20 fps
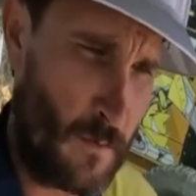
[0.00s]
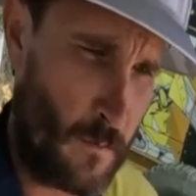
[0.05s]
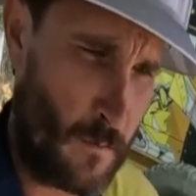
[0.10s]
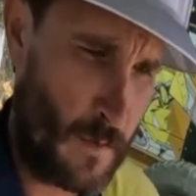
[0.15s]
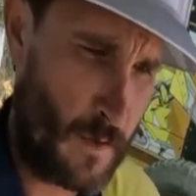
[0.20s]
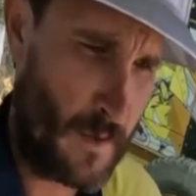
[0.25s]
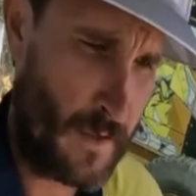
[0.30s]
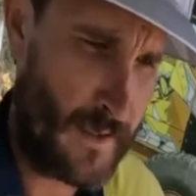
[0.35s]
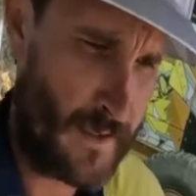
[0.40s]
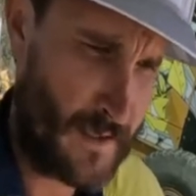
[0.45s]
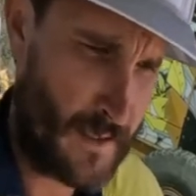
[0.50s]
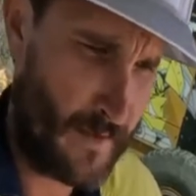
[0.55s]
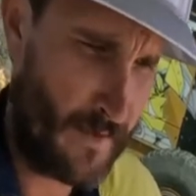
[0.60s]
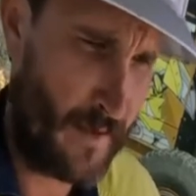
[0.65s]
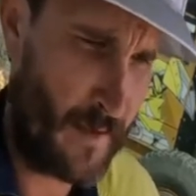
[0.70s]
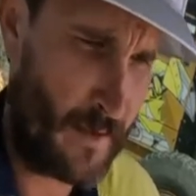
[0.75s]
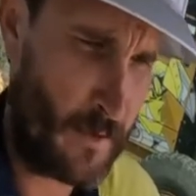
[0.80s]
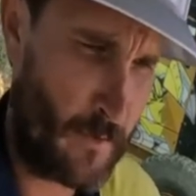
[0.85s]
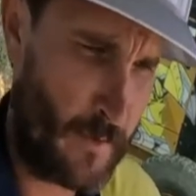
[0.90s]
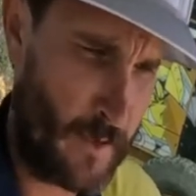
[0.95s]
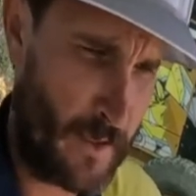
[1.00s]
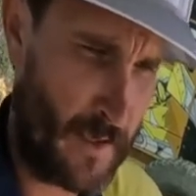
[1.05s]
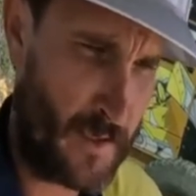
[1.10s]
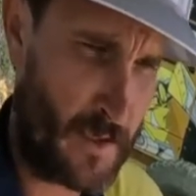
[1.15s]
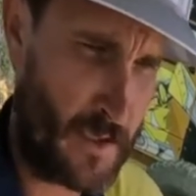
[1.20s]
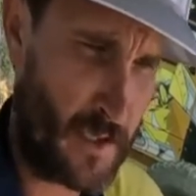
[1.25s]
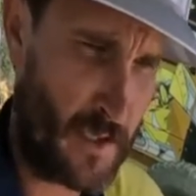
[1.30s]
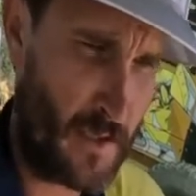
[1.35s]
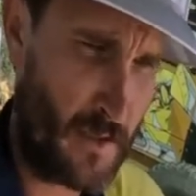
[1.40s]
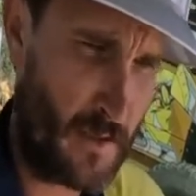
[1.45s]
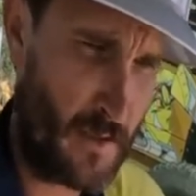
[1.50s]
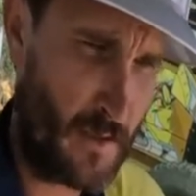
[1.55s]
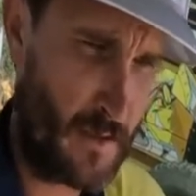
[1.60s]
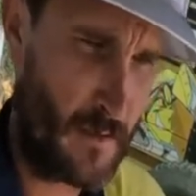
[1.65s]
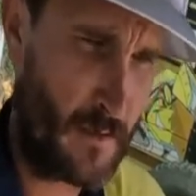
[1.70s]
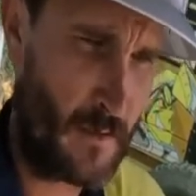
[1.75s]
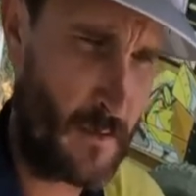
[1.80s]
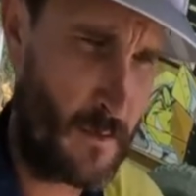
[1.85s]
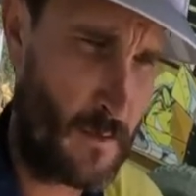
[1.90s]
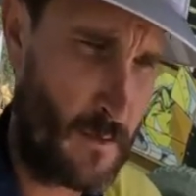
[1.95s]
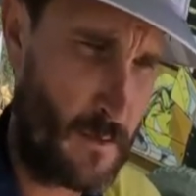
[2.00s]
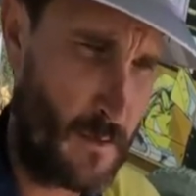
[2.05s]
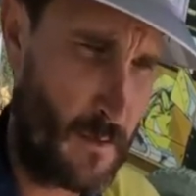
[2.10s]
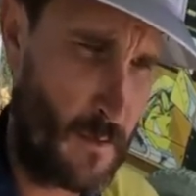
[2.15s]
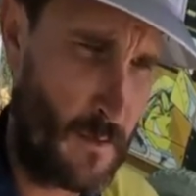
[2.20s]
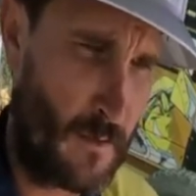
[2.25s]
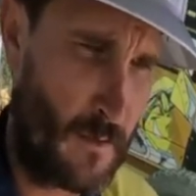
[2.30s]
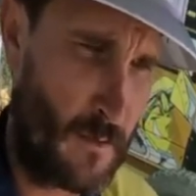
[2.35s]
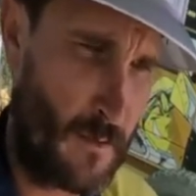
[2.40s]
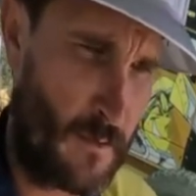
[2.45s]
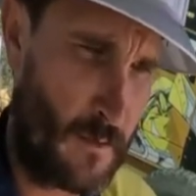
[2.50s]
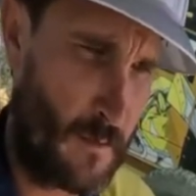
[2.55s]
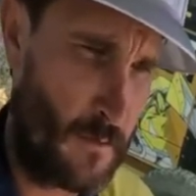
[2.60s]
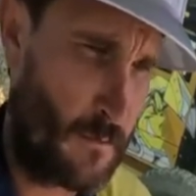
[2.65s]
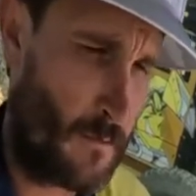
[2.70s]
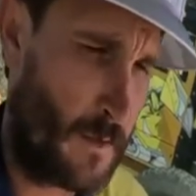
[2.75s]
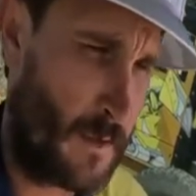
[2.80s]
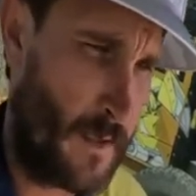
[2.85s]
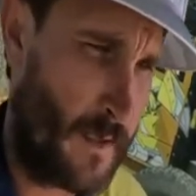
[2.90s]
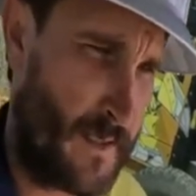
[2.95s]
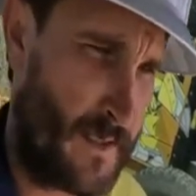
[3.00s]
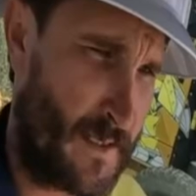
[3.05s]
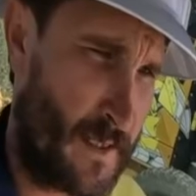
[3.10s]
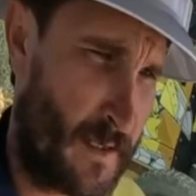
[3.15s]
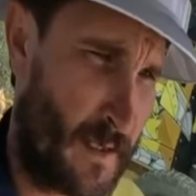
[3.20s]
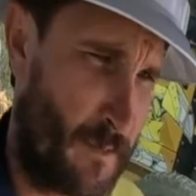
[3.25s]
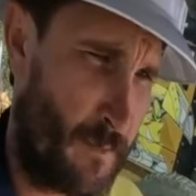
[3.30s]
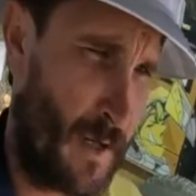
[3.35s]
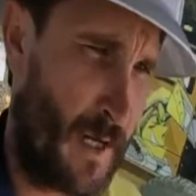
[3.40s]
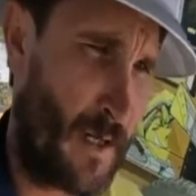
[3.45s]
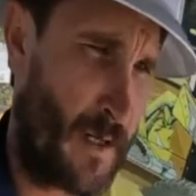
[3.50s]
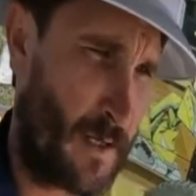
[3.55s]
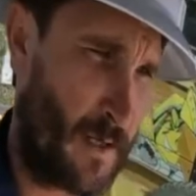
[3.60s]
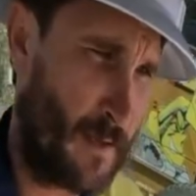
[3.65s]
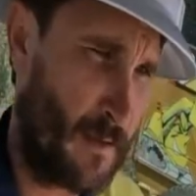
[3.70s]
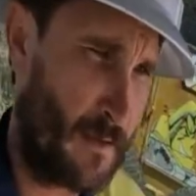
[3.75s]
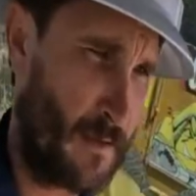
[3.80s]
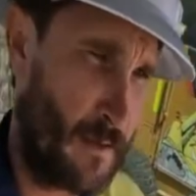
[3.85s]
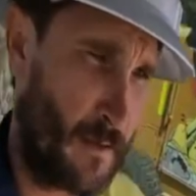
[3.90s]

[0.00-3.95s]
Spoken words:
Releasing that quick hitch. Releasing the bucket.